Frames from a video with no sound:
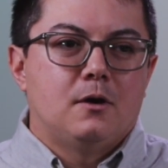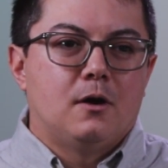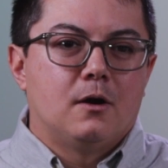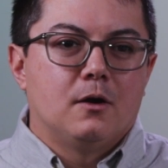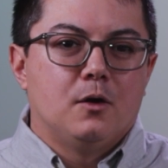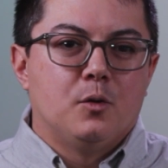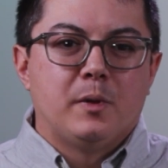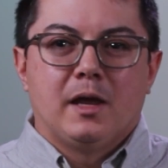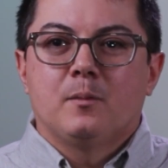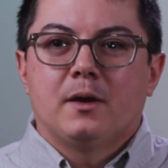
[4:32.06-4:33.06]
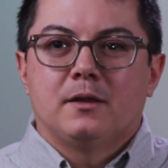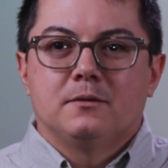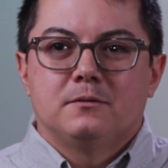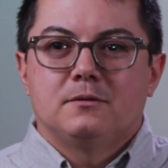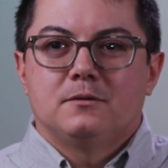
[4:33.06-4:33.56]
are obeying by
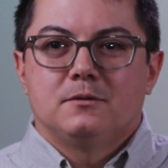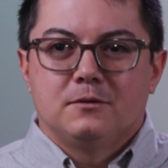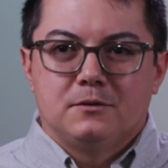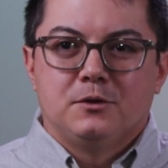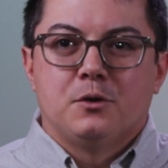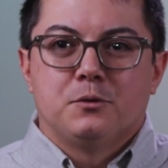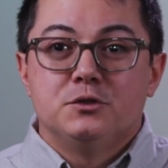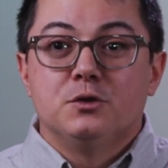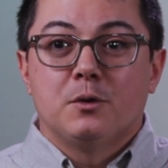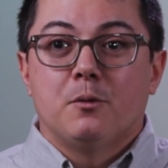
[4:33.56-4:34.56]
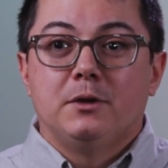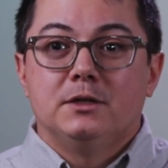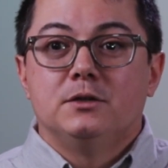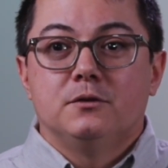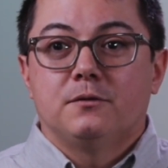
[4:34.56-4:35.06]
the, doing what we
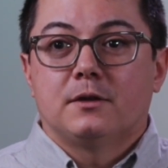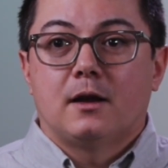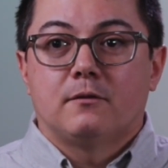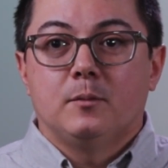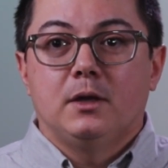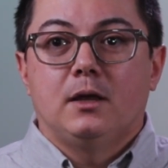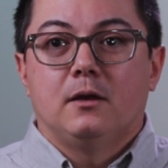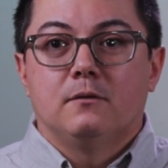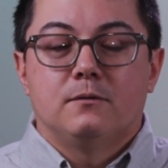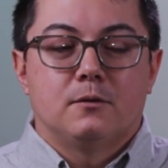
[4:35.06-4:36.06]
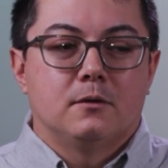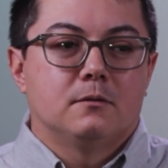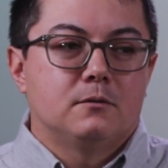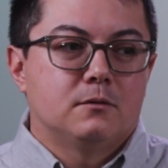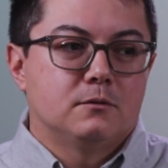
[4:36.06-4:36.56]
need to do for the government and for
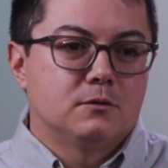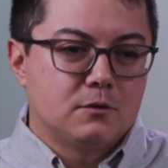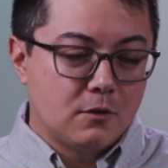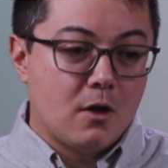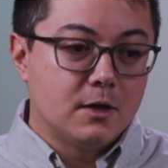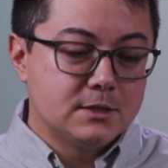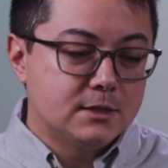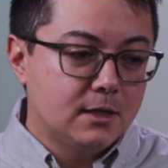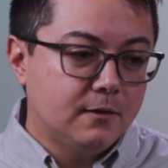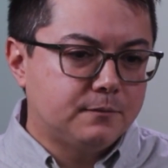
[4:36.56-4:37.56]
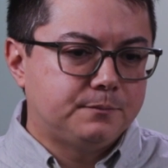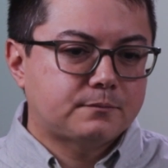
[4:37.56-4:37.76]
laws and stuff,